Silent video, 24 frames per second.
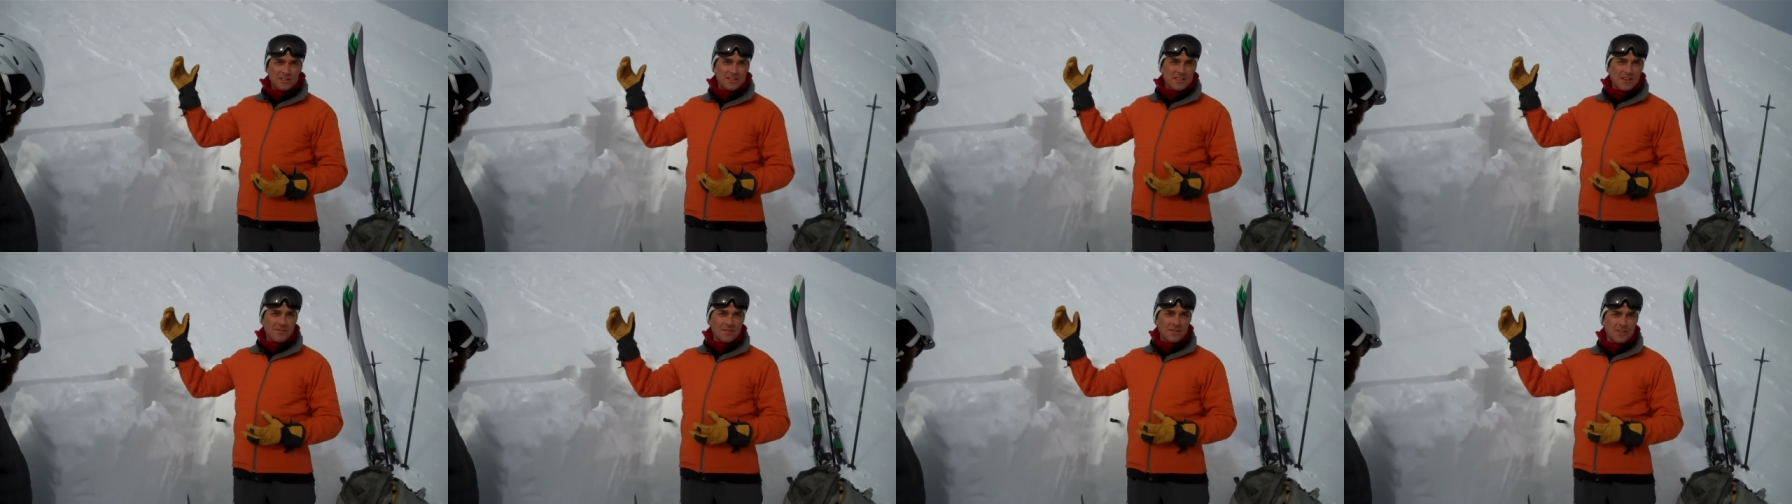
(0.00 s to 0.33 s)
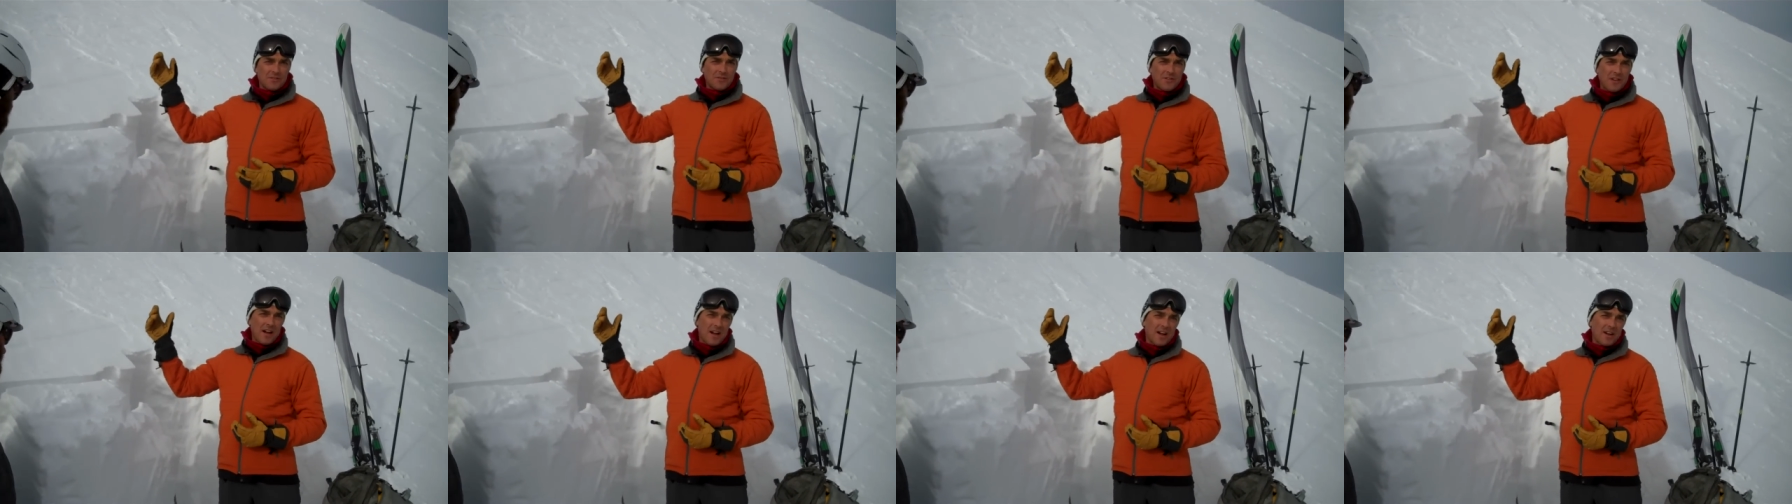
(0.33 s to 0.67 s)

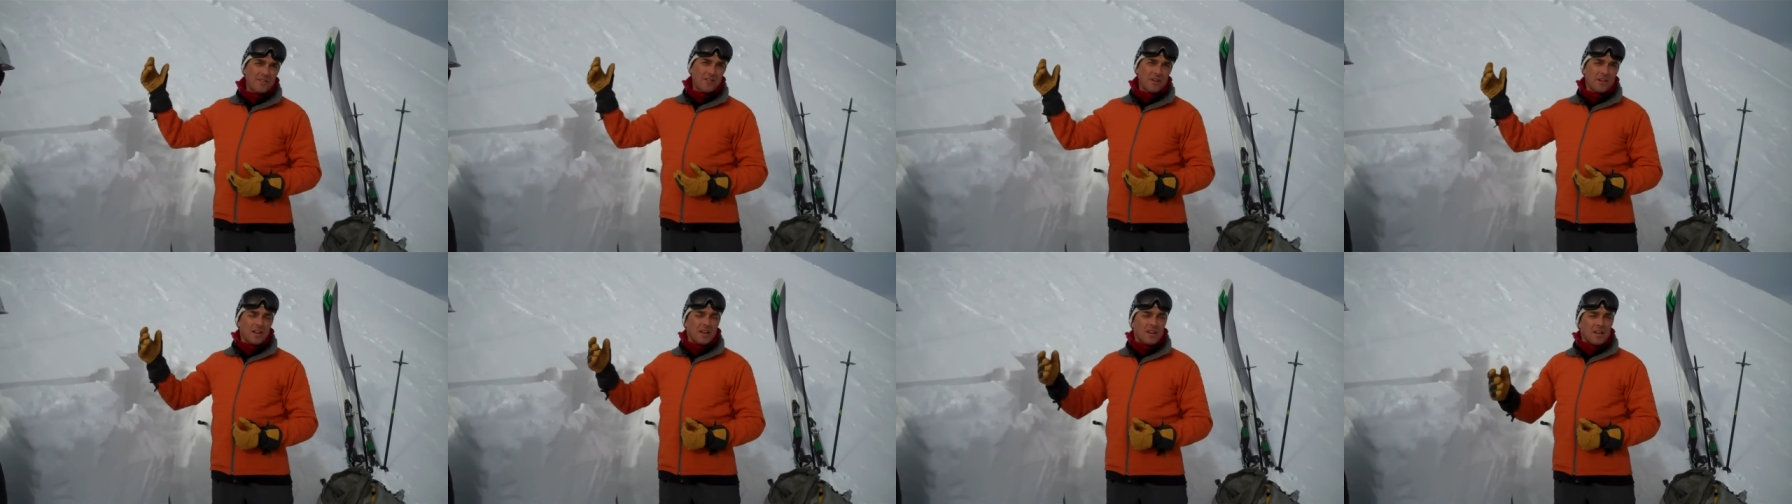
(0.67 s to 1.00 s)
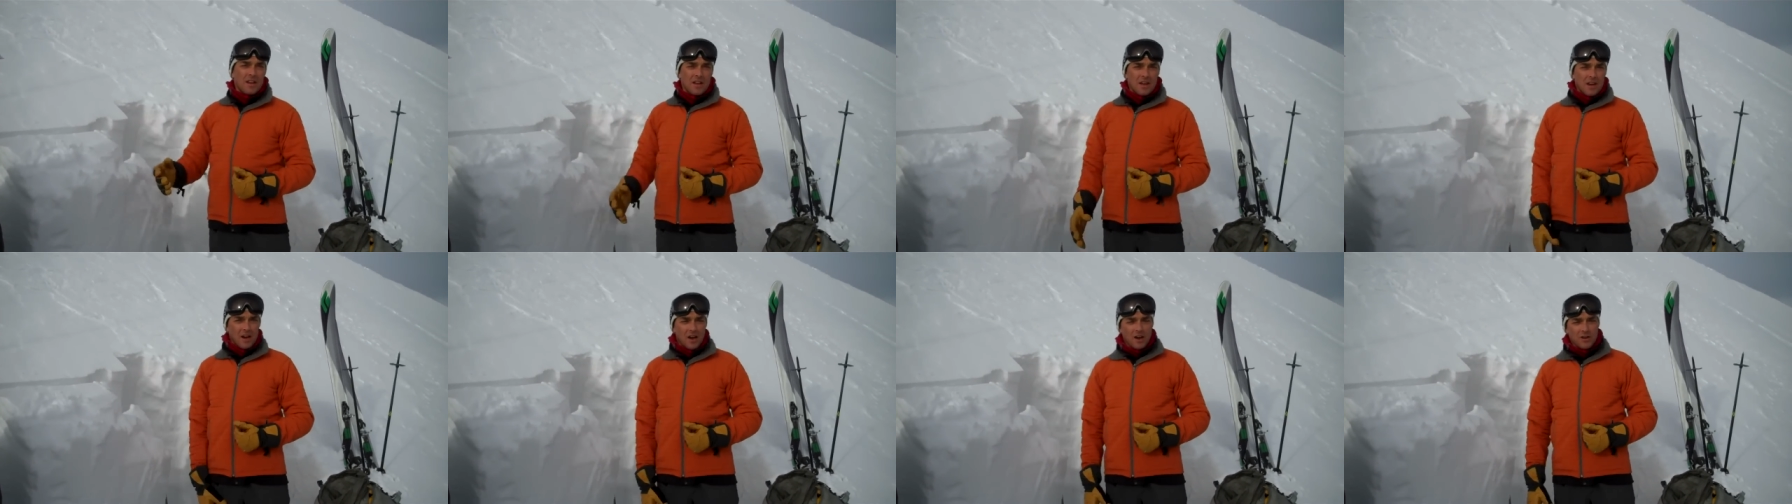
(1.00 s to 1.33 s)

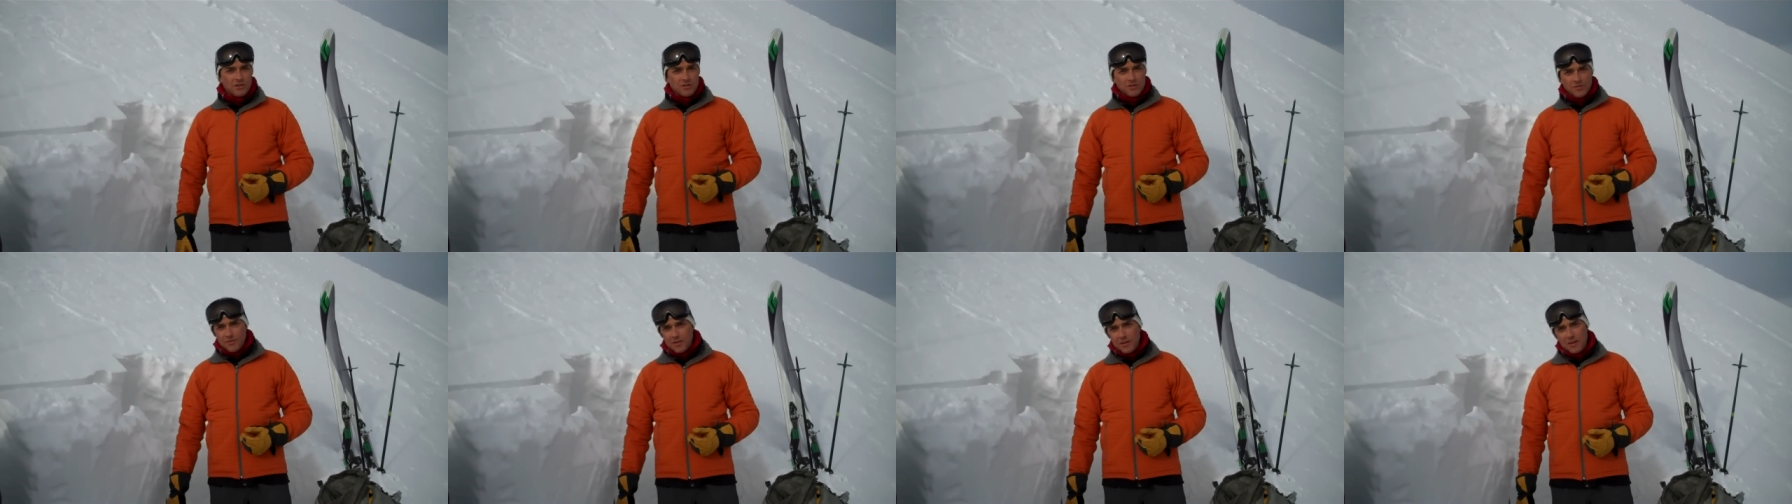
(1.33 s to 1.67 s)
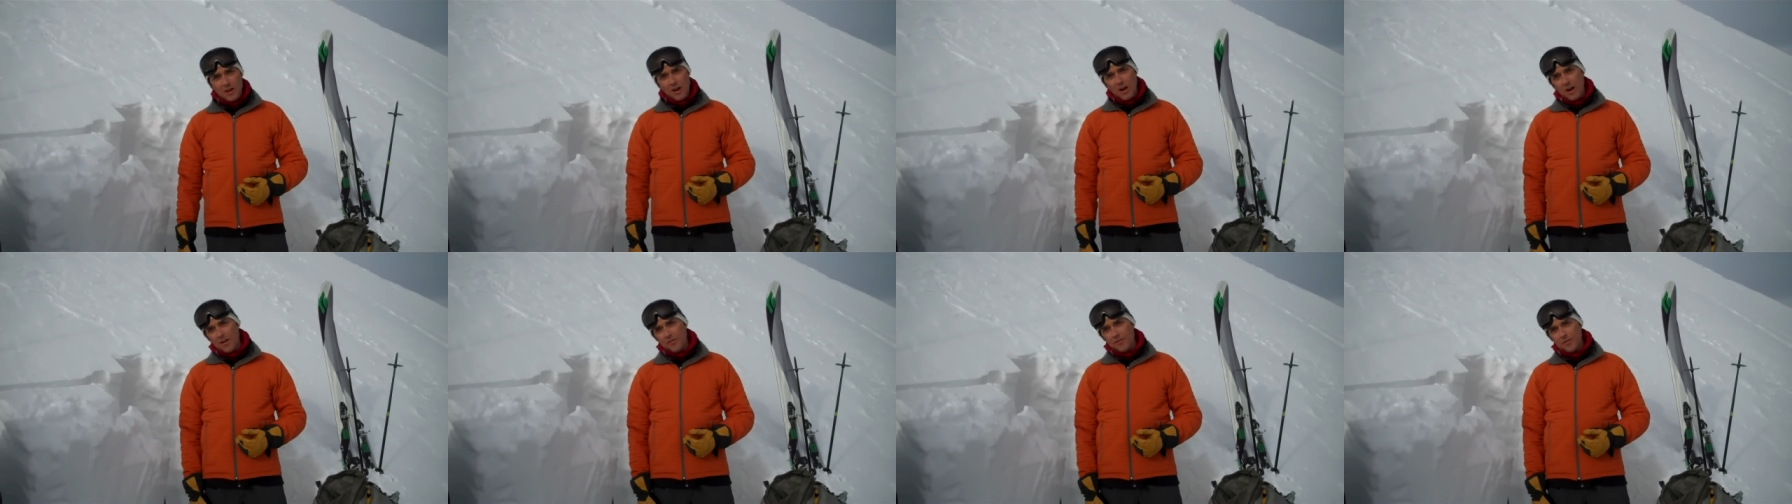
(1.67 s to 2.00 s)
7,500
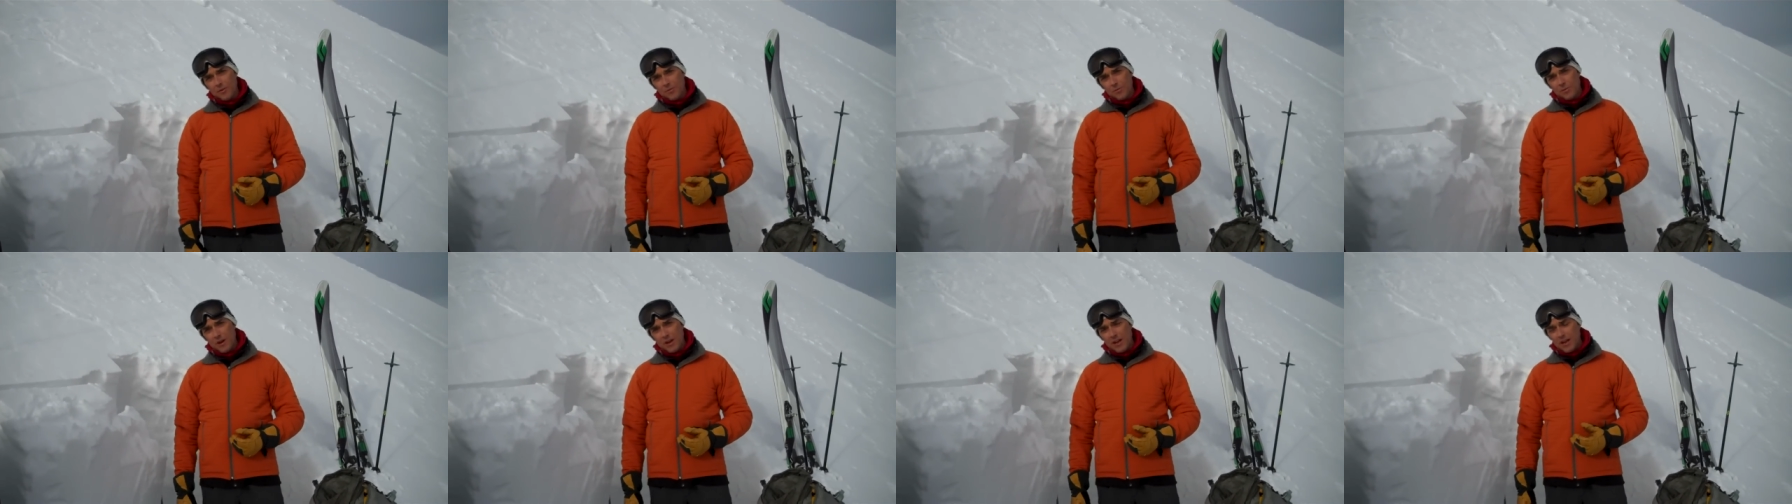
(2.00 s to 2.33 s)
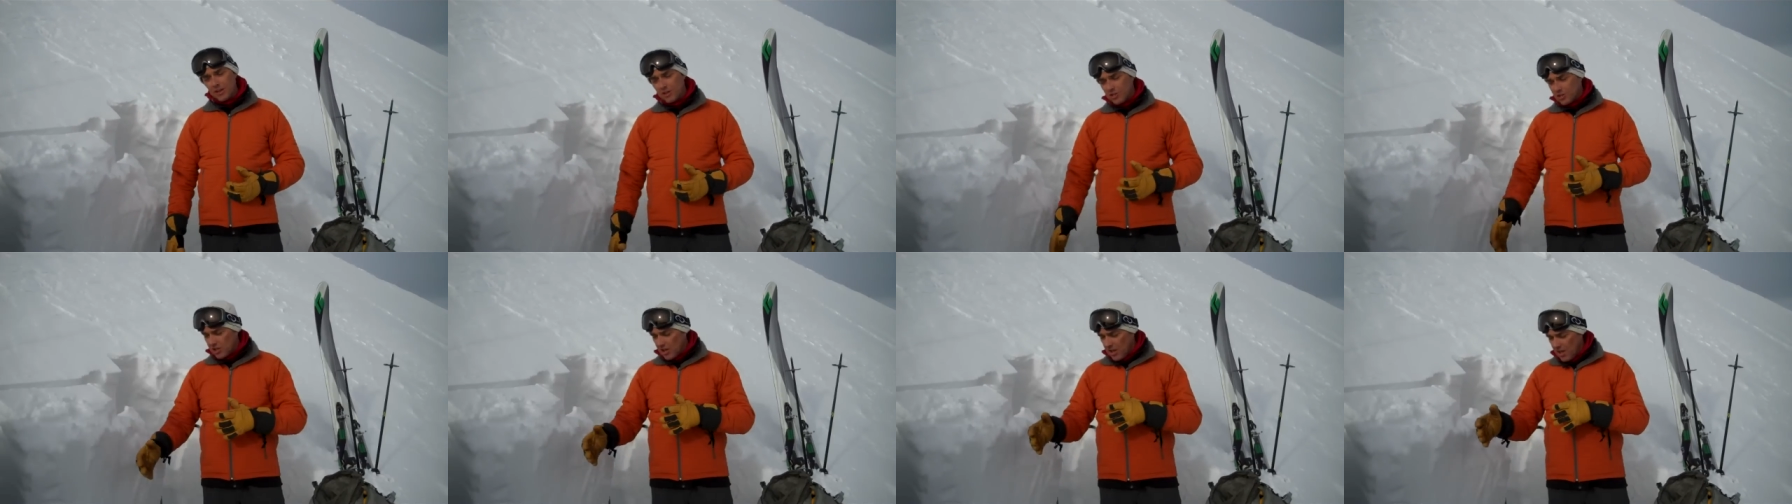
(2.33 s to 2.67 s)
feet off the
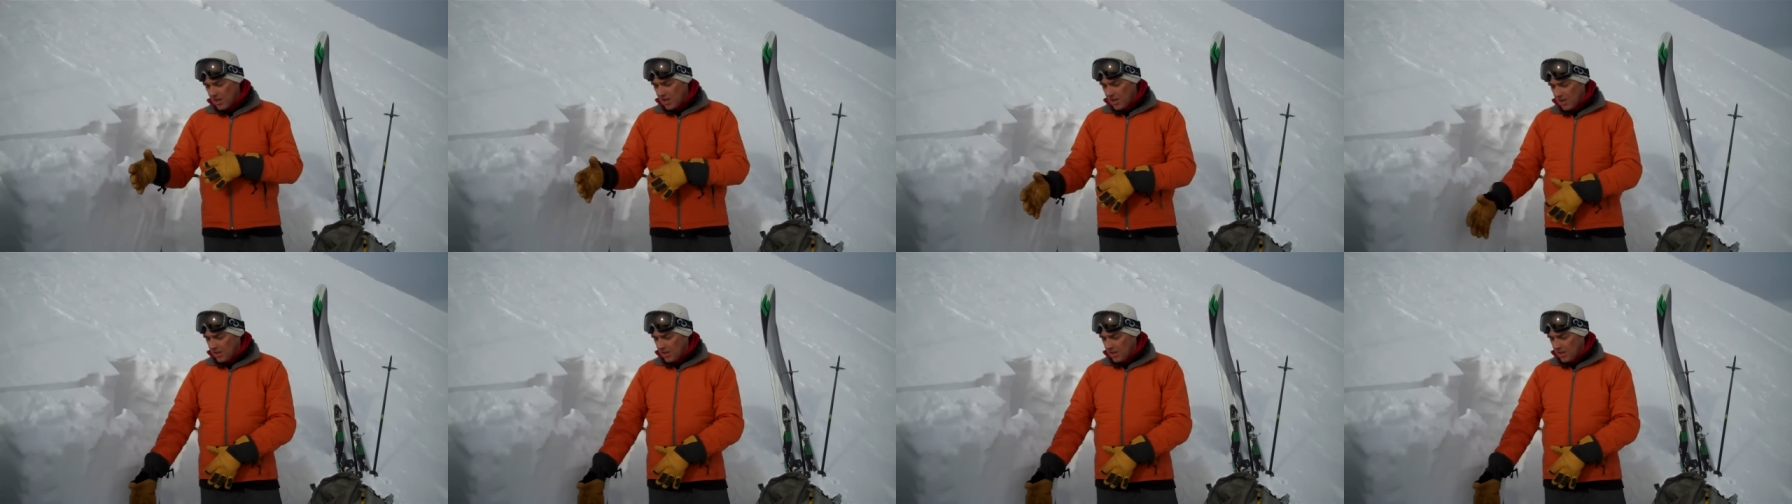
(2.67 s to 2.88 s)
ridge.